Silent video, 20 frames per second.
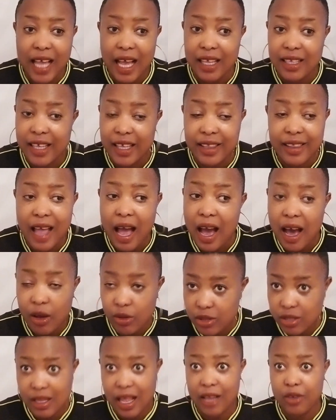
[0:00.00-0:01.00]
that in that
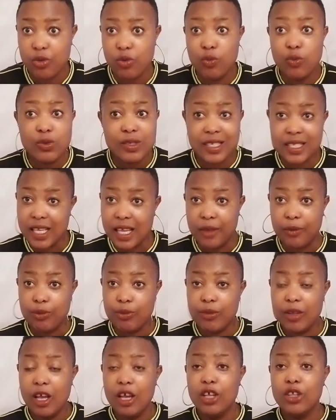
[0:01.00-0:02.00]
house that you won't see.
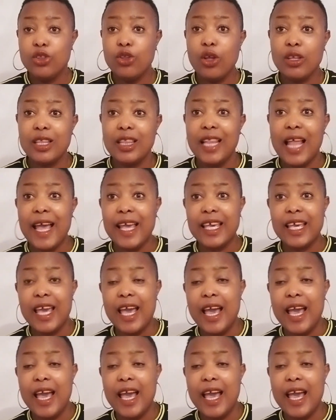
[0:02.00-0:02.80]
Not like